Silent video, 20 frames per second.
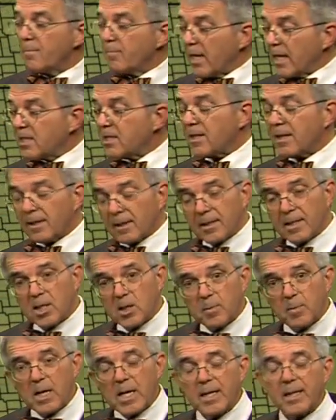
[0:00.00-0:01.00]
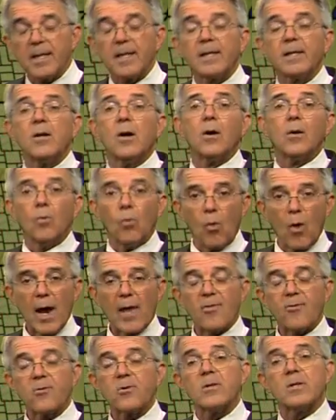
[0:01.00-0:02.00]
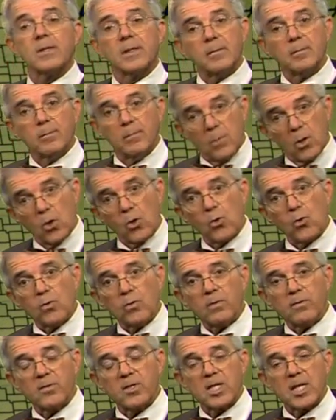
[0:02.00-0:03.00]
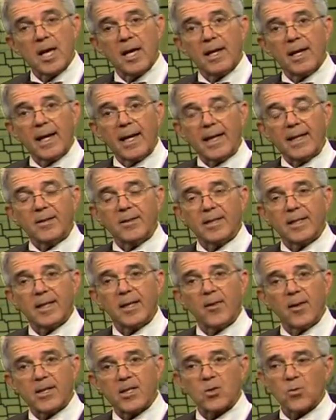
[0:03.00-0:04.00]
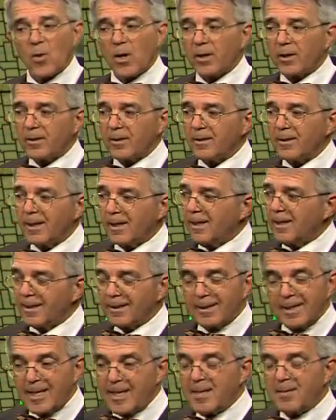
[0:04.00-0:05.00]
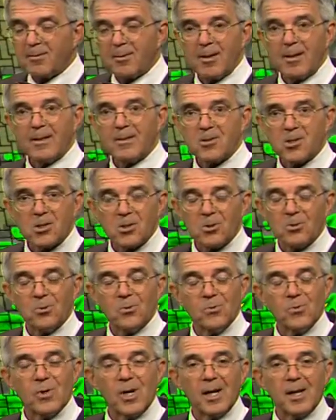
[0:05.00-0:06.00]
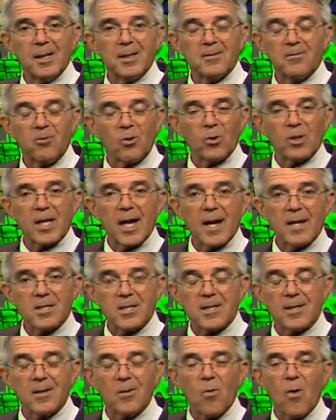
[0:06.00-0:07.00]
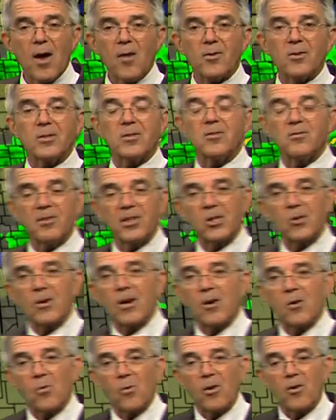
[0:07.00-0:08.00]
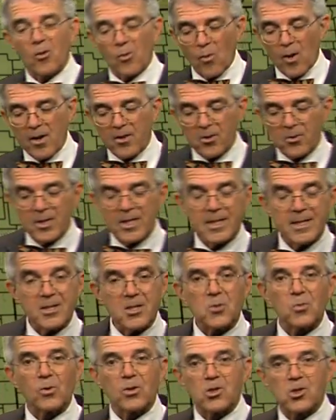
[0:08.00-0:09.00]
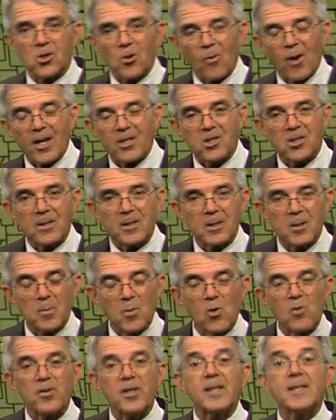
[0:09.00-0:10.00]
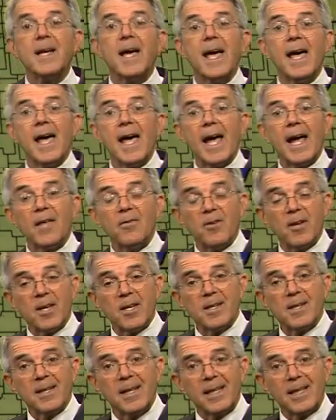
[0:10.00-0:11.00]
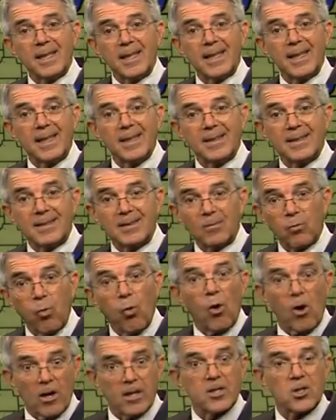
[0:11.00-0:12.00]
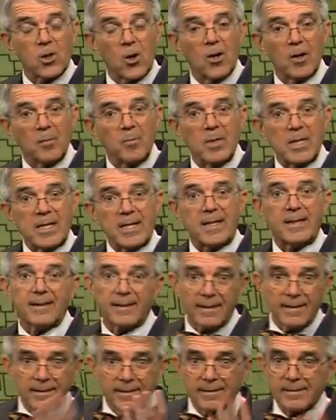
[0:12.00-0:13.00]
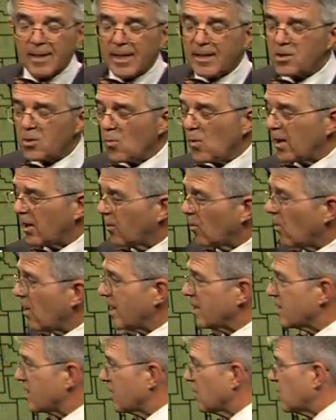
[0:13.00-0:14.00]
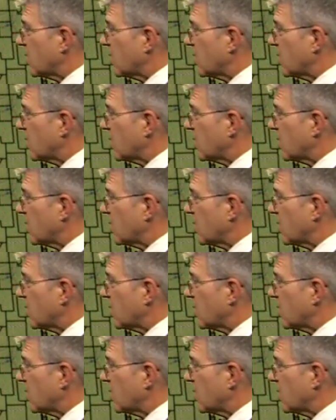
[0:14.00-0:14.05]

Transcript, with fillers: basically speaking, weather moves. And uh, that's one of the key things to uh, forecasting weather. You figure out where the weather is, which direction it's moving, and then where it's going to be. And that's one of the ways that